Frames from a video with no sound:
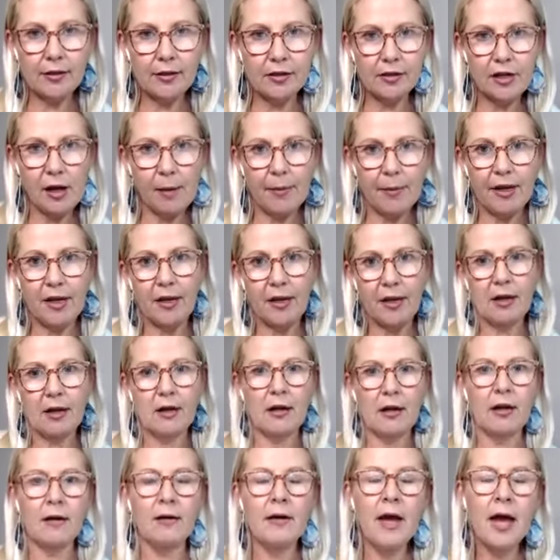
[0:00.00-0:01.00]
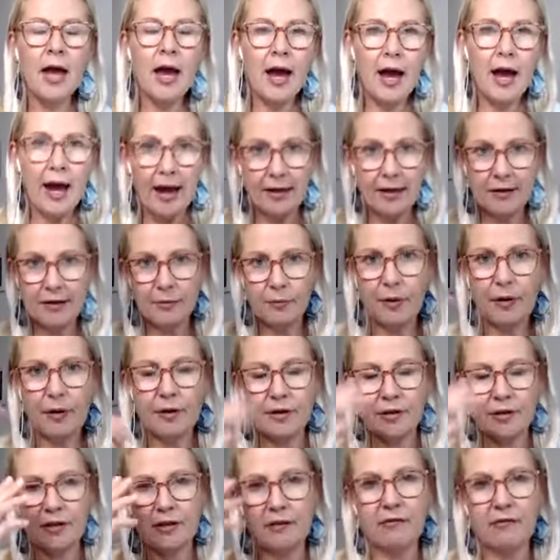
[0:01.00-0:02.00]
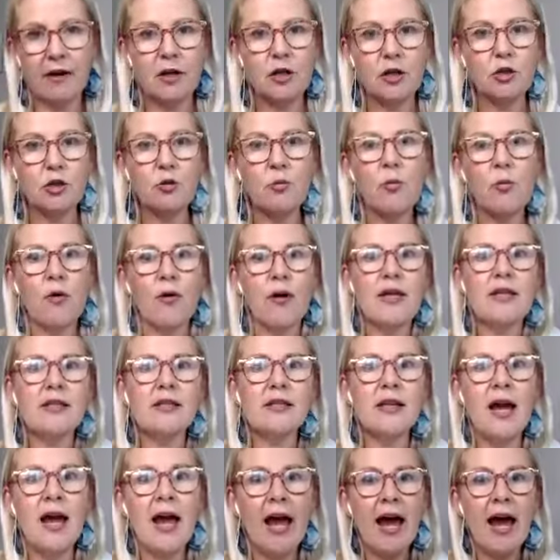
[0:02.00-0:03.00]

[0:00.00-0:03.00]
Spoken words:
So tapping here as well as the facial points.